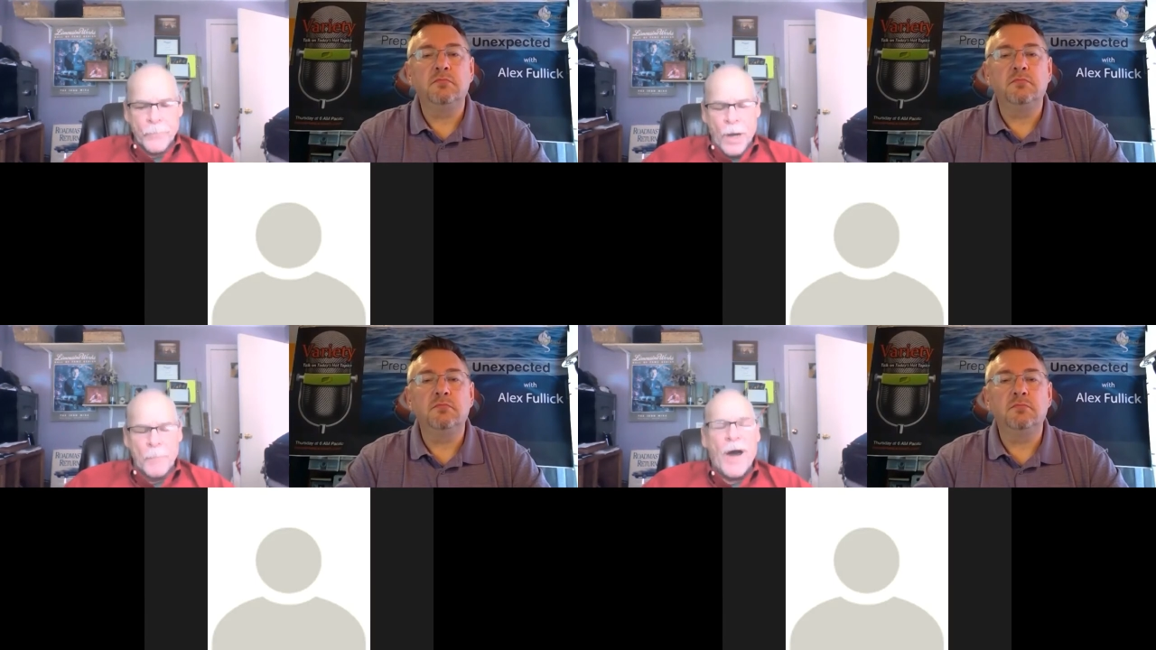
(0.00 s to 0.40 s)

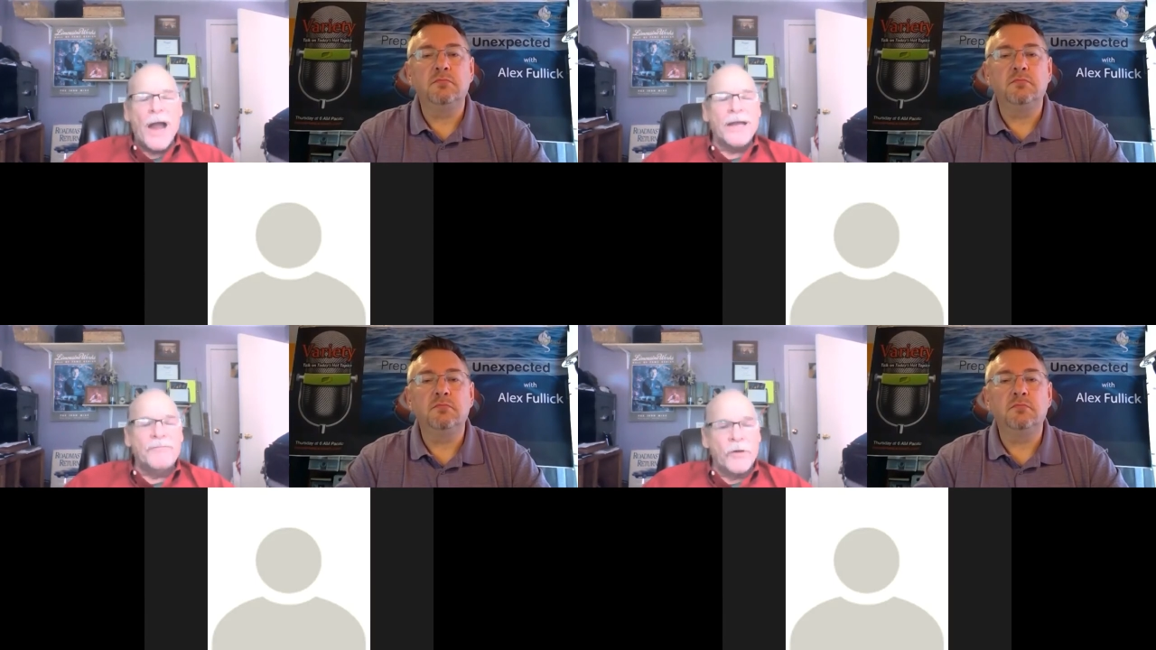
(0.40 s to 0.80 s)
Speaker 1: a
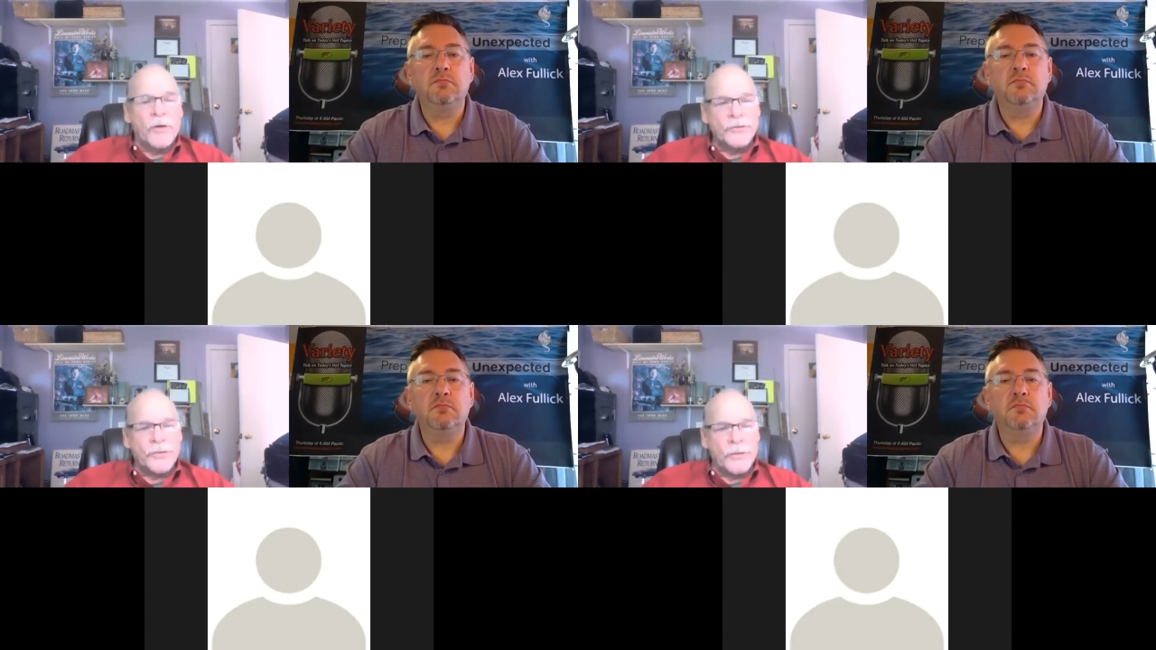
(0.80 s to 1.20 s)
pocket
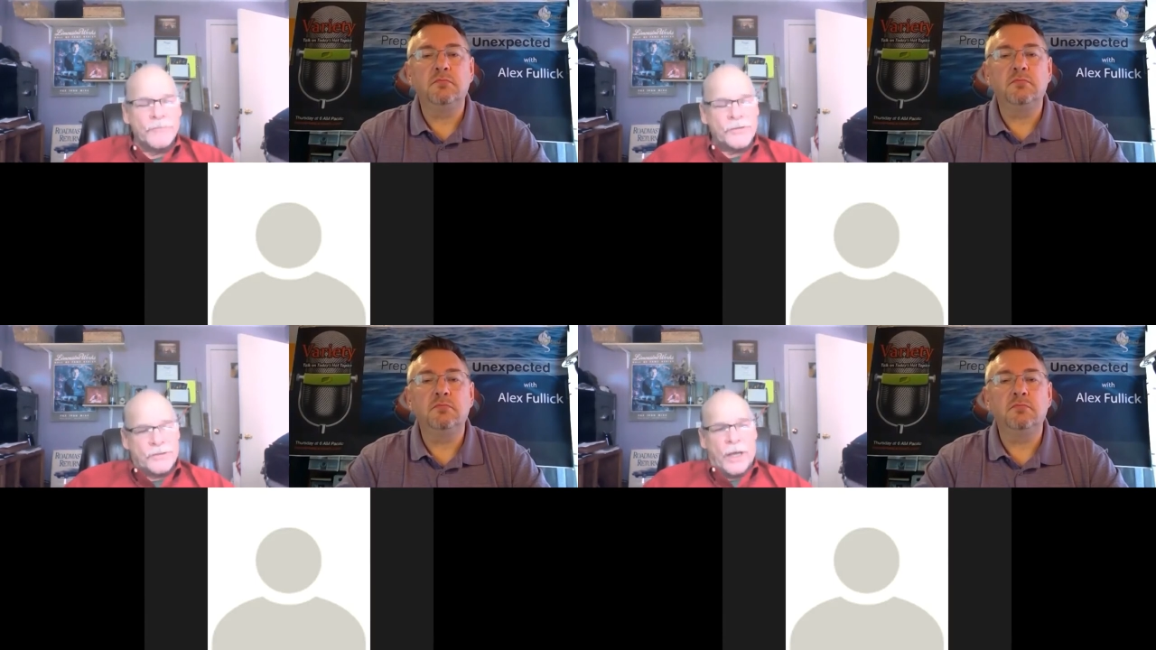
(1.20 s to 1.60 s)
version of
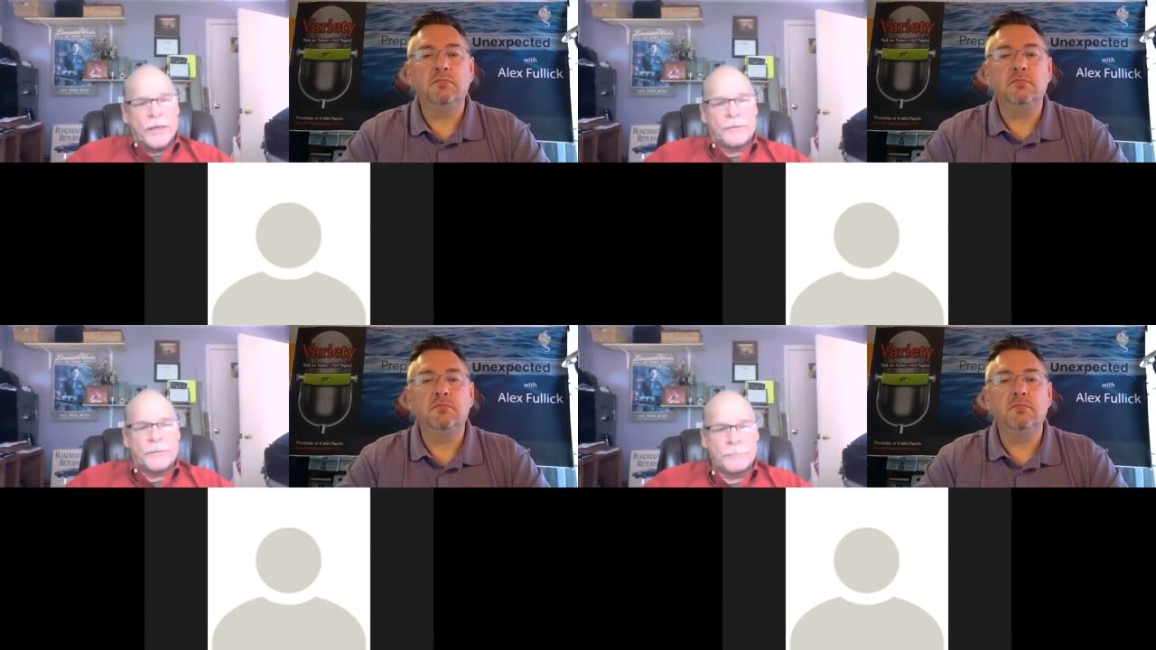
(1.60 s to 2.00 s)
the
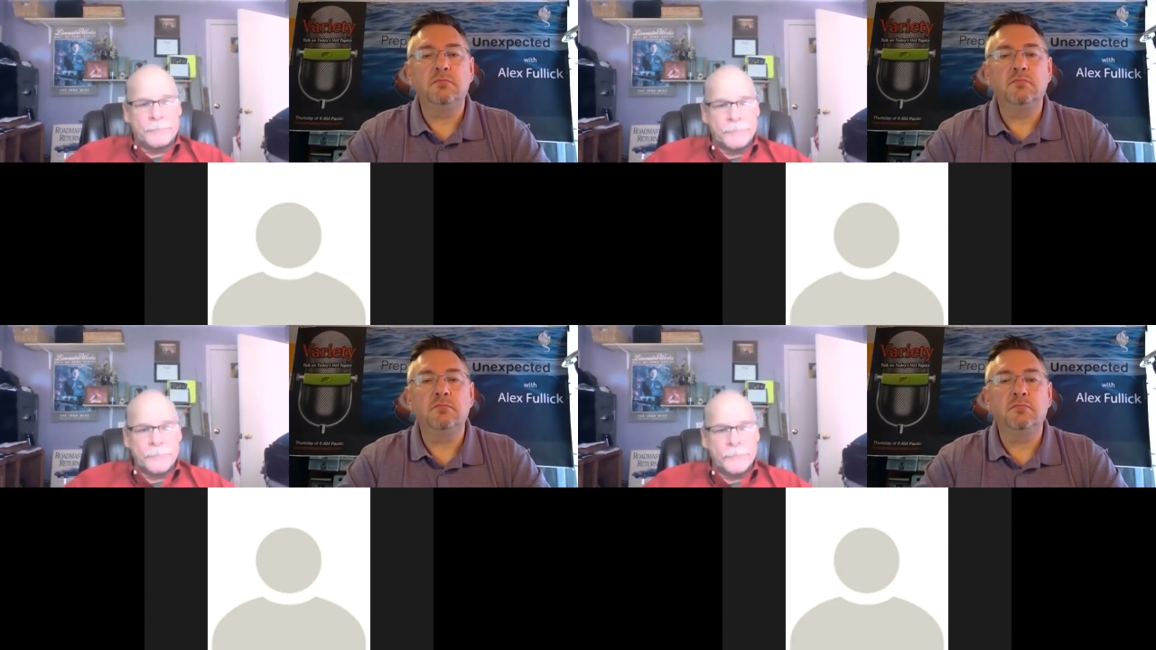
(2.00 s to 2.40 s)
site.
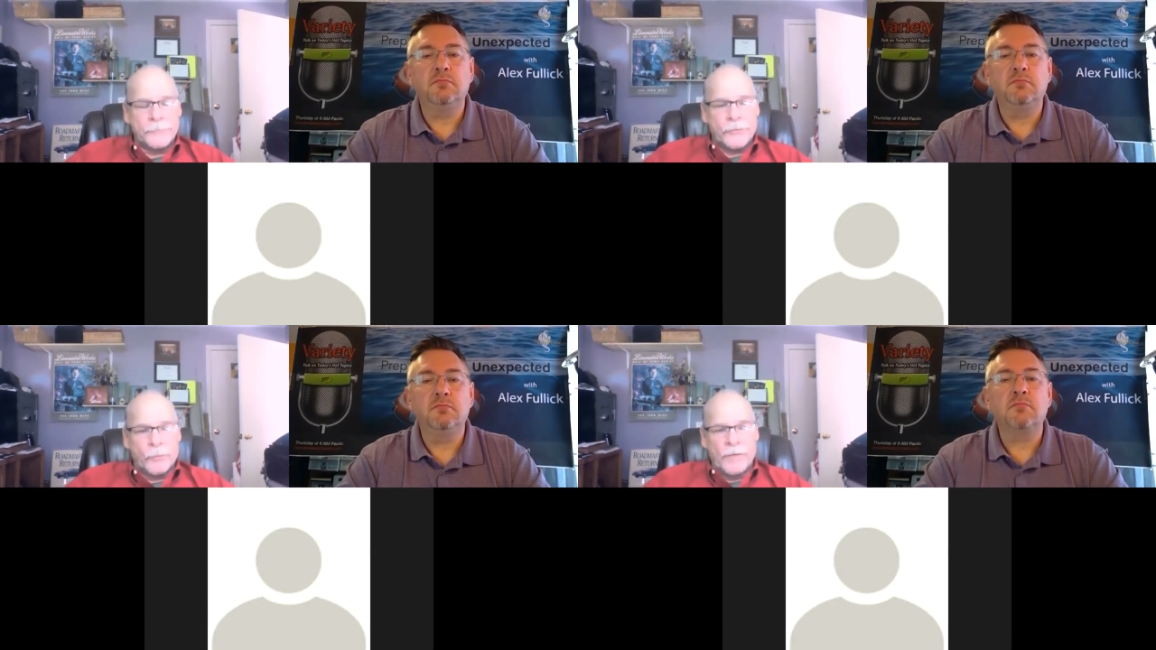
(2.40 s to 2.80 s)

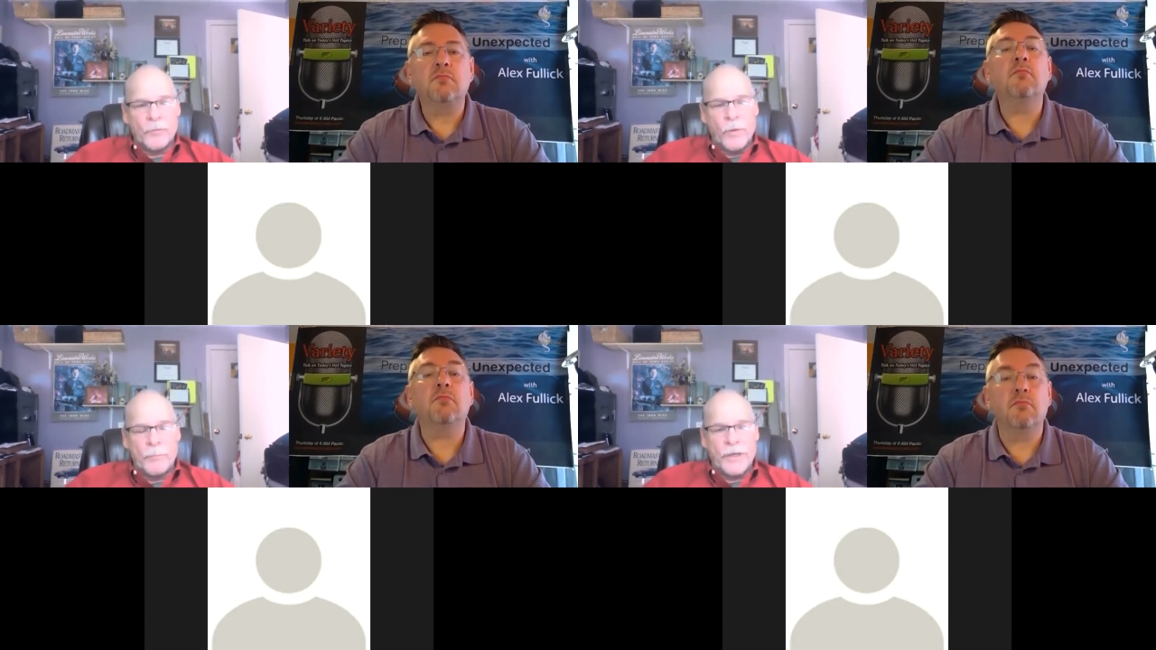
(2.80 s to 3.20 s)
So we have a
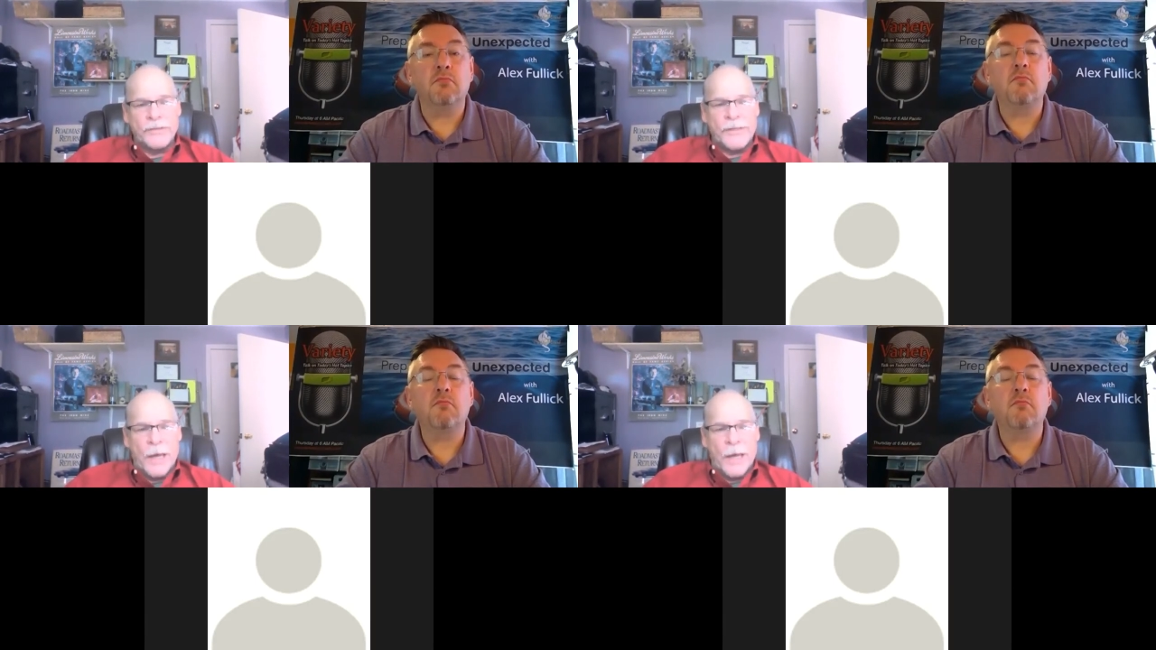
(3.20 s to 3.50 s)
hmm. web-based